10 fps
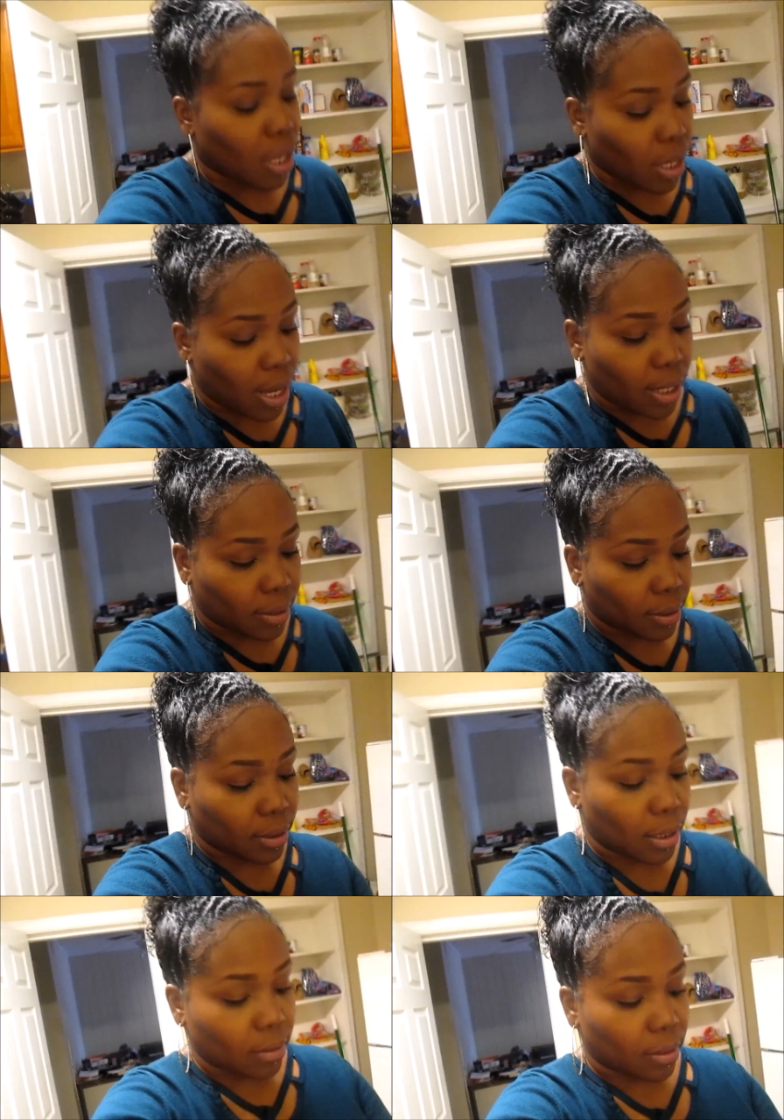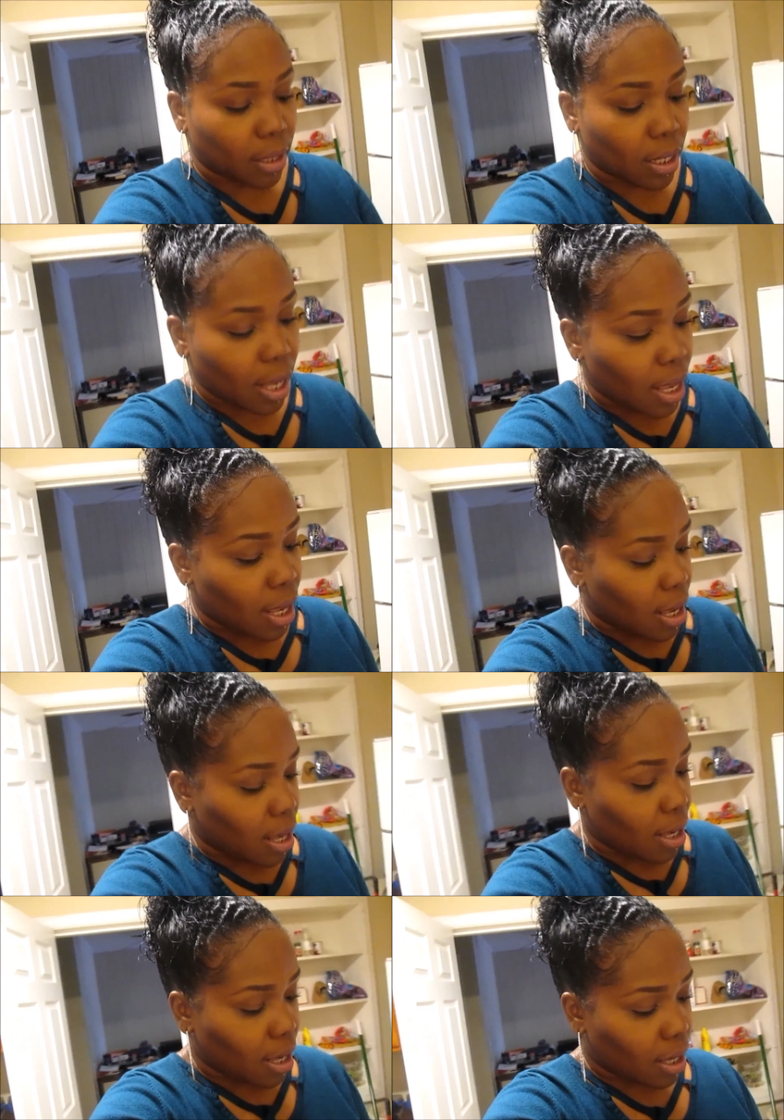Yeah, so
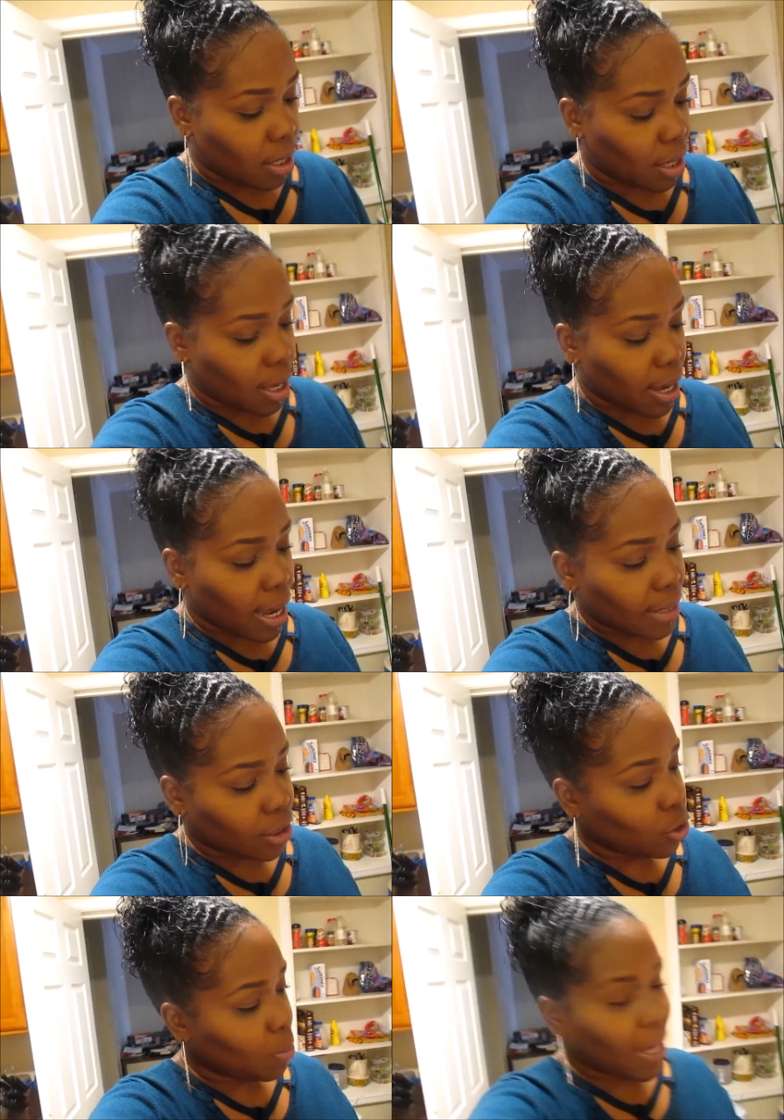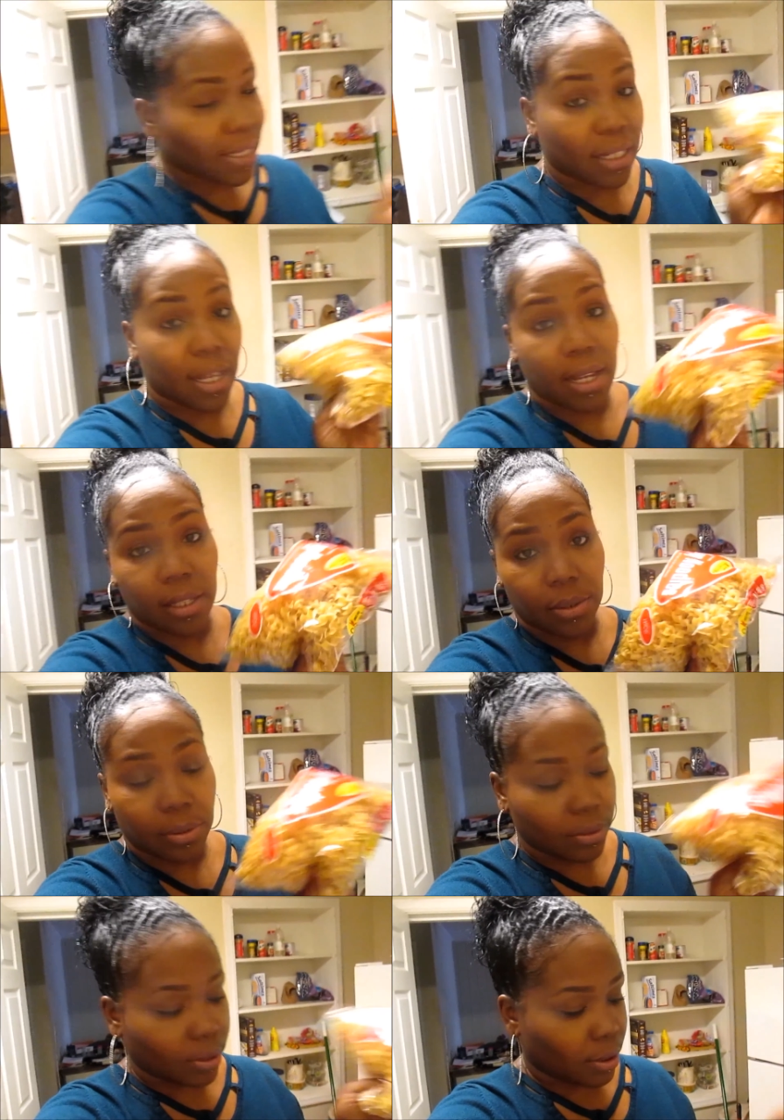I got two packs of egg
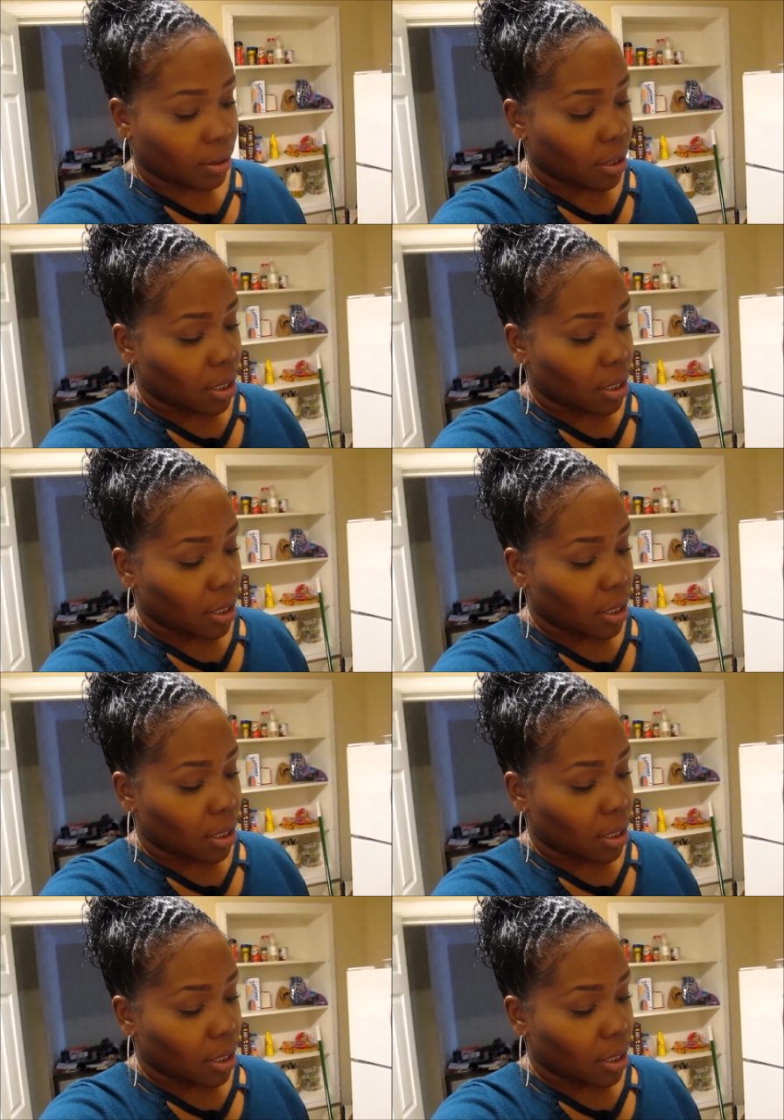noodles.